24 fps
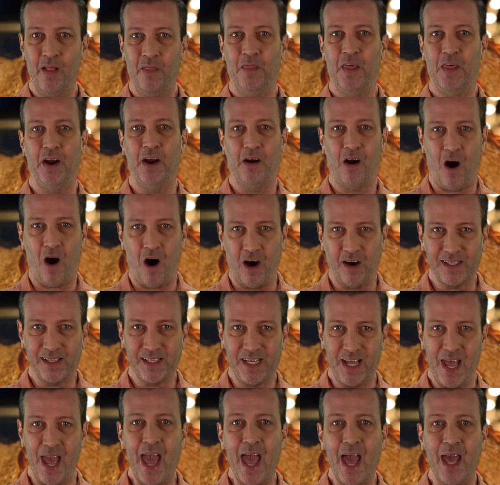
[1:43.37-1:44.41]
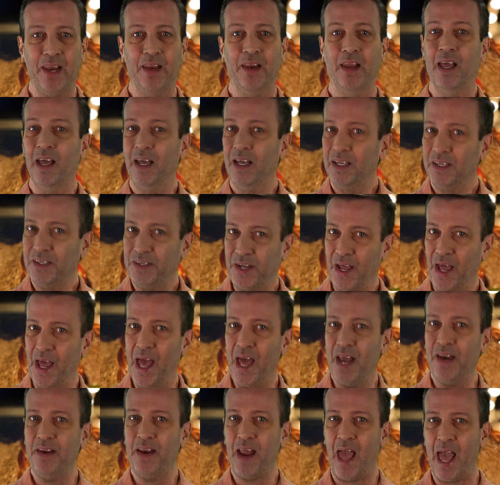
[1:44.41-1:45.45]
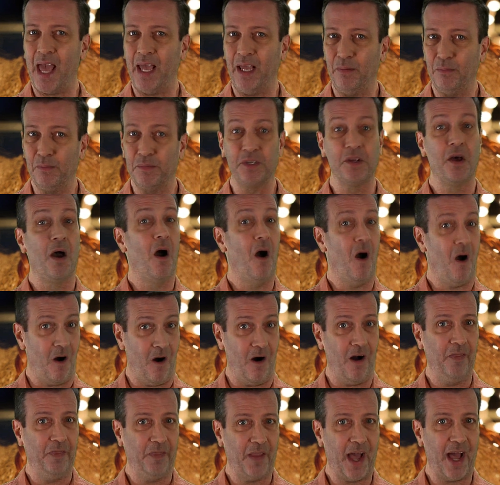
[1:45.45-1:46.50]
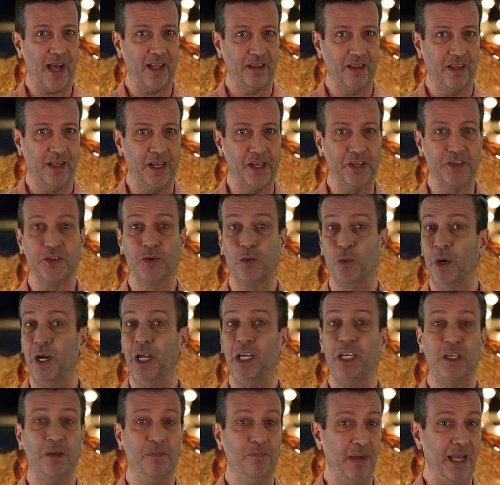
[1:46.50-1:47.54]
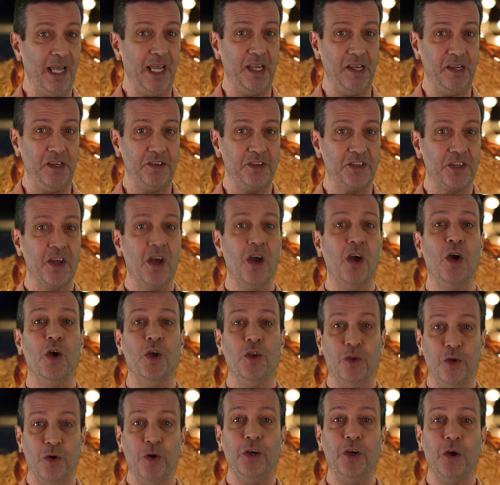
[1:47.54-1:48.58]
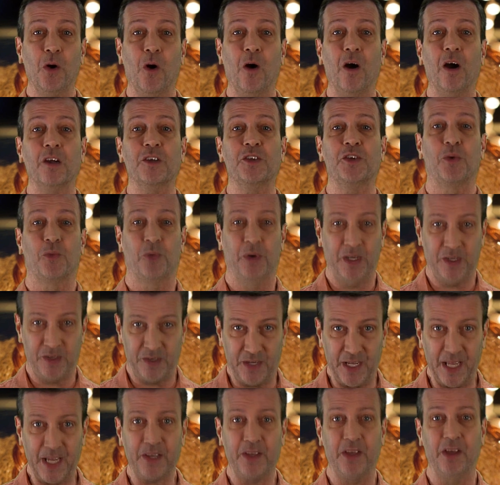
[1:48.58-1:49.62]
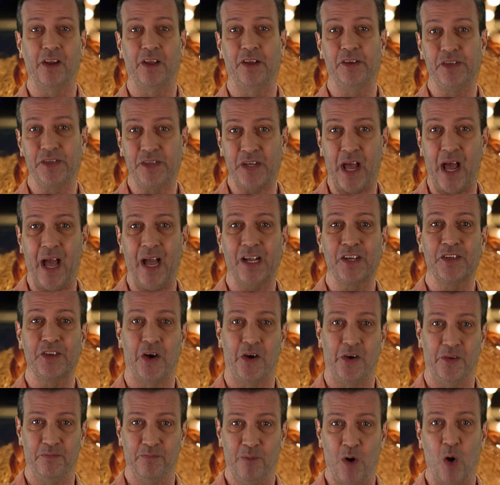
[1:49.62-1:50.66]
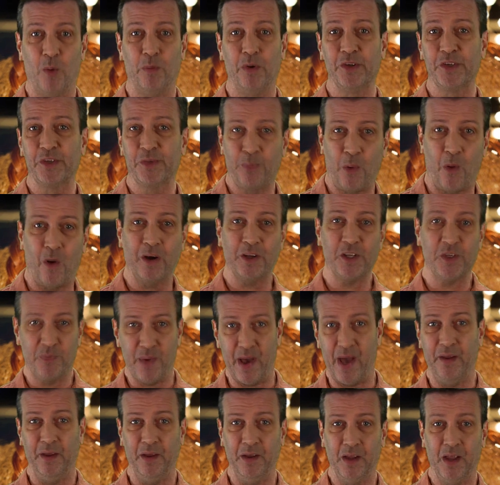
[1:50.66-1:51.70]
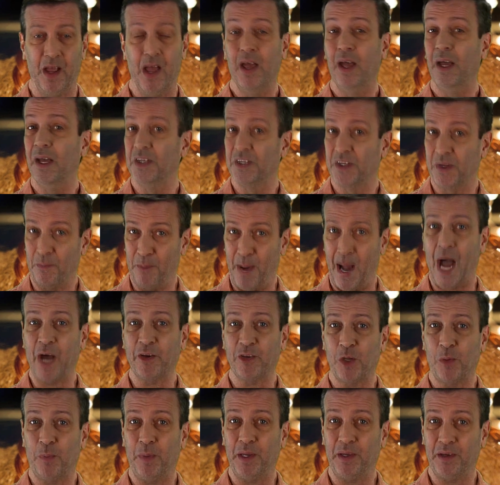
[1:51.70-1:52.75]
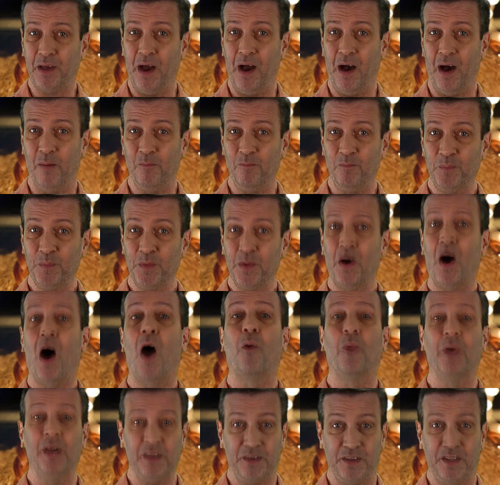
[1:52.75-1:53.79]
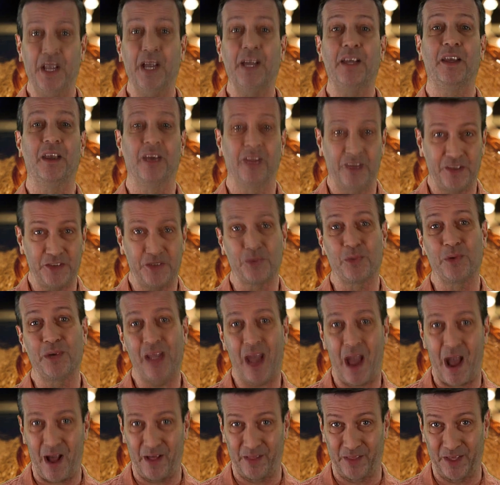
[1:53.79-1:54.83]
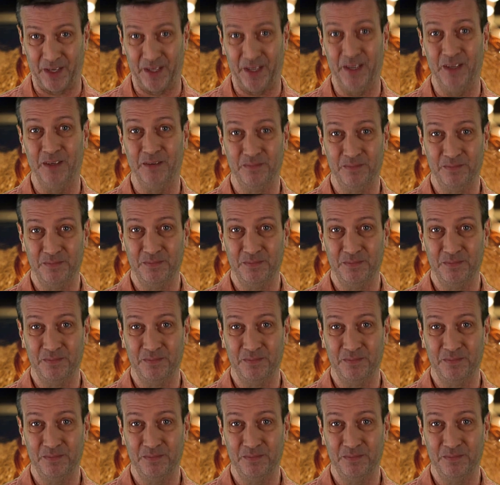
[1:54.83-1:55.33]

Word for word: There are 10, 10 names on that list, which means New York's ridiculous tax on mobile sports betting is about to become a ridiculous reality.